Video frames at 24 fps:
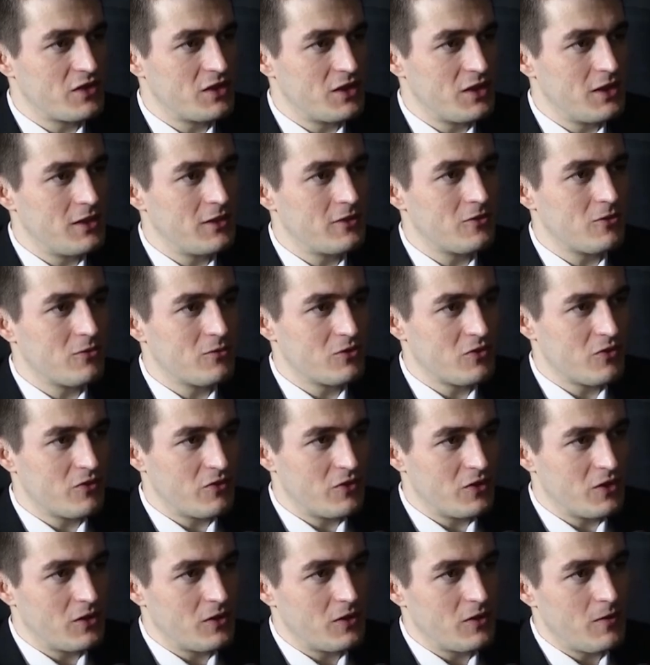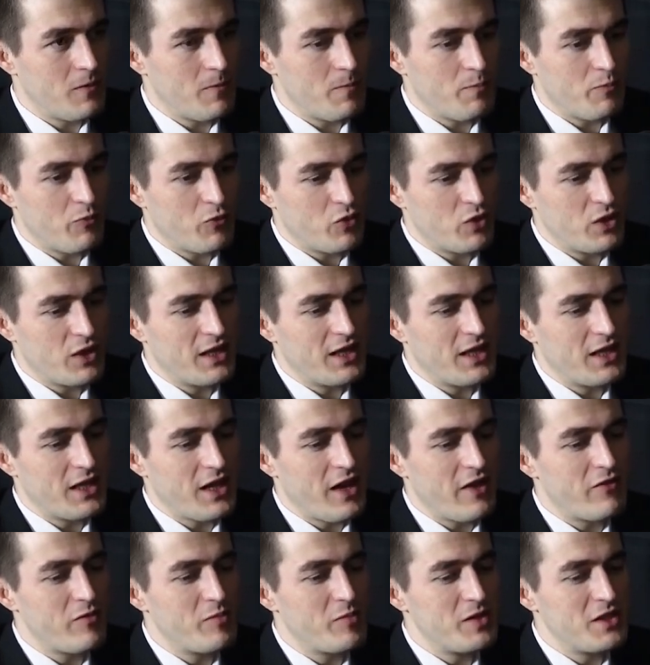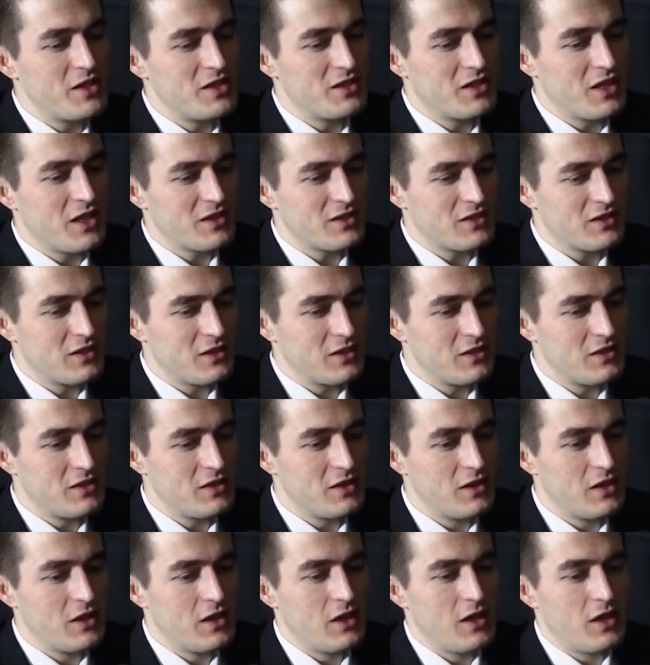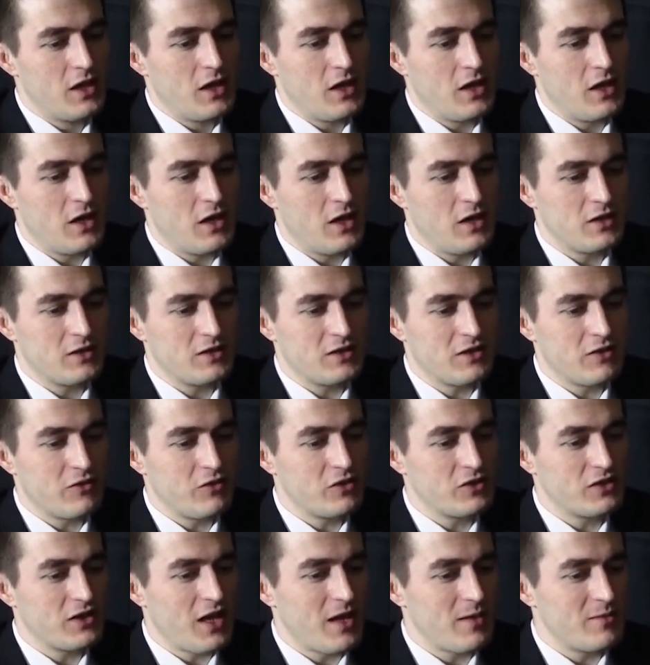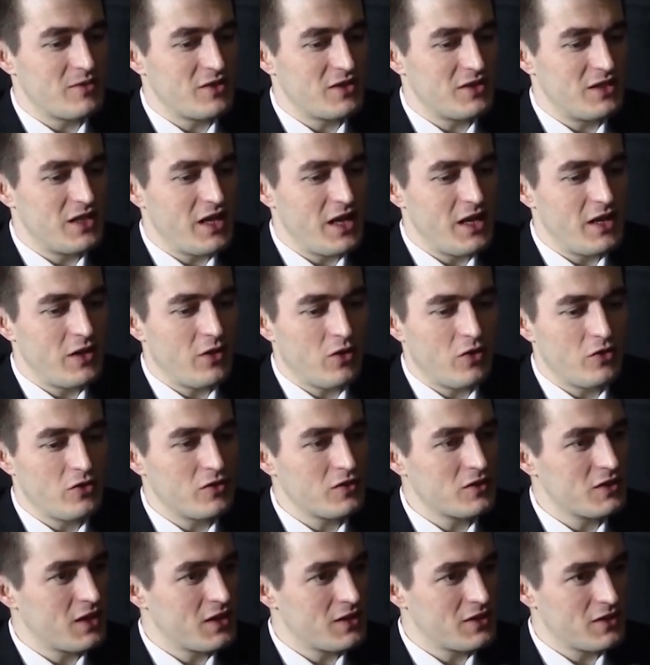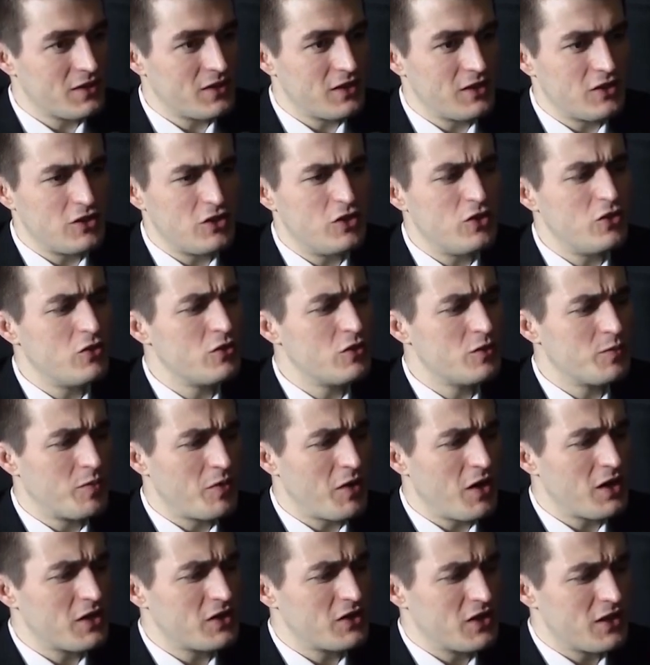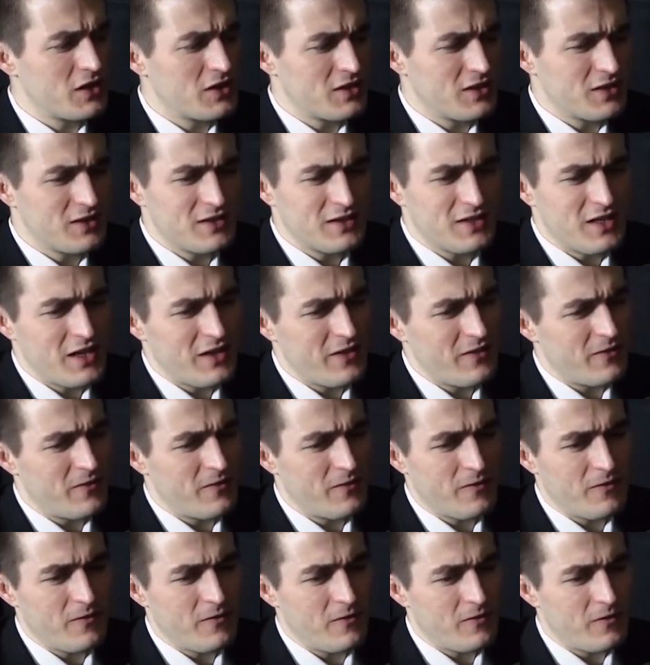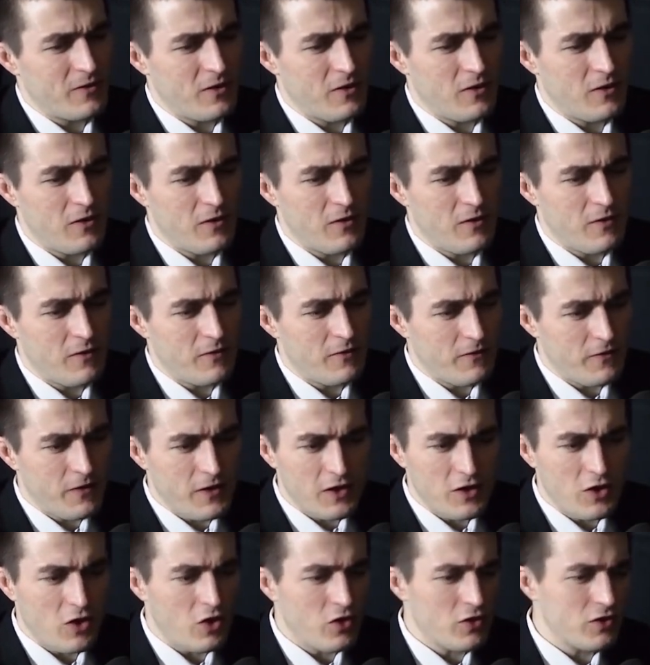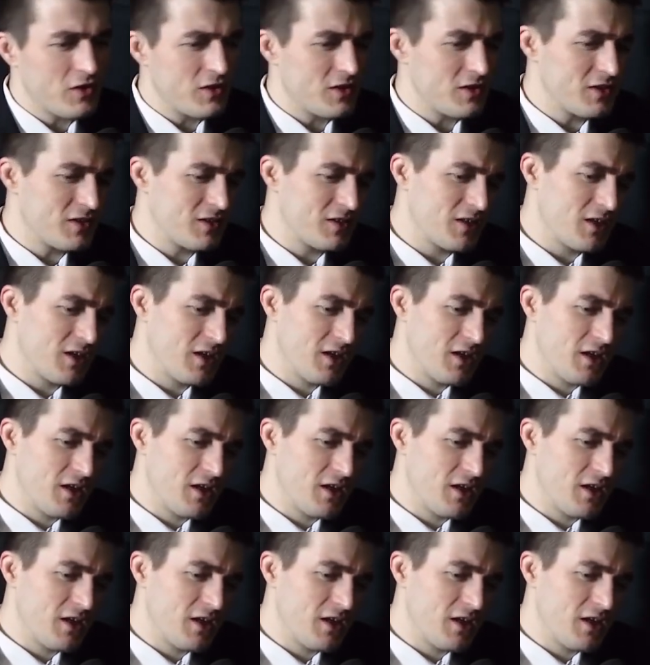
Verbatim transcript: seen in terms of we're going to get everybody tested several times a day, all those kinds of things, huge projects, and say, fuck all this,